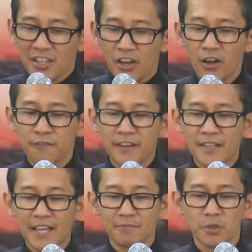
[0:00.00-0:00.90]

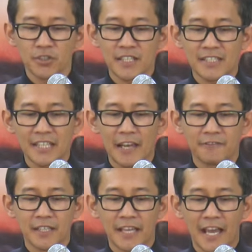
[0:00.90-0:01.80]
Often had Moses
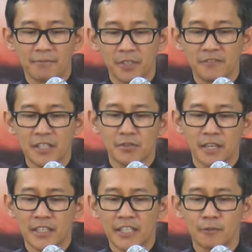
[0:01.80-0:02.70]
left the camp of
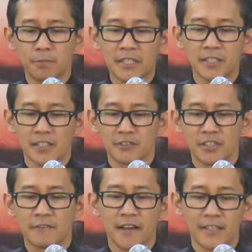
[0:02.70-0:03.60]
Israel in obedience to the
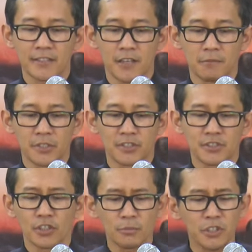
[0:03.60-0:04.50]
divine summons
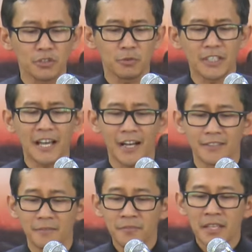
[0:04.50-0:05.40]
to commune with God,
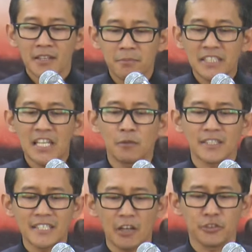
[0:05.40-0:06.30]
but he
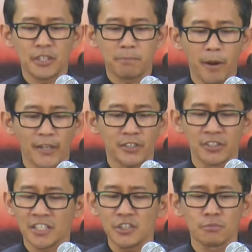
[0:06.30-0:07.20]
was now to depart
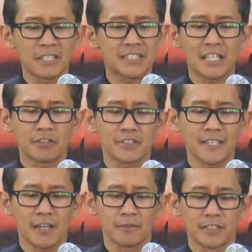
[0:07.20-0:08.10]
on a new mysterious
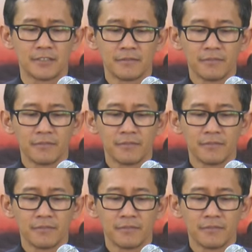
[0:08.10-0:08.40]
errand.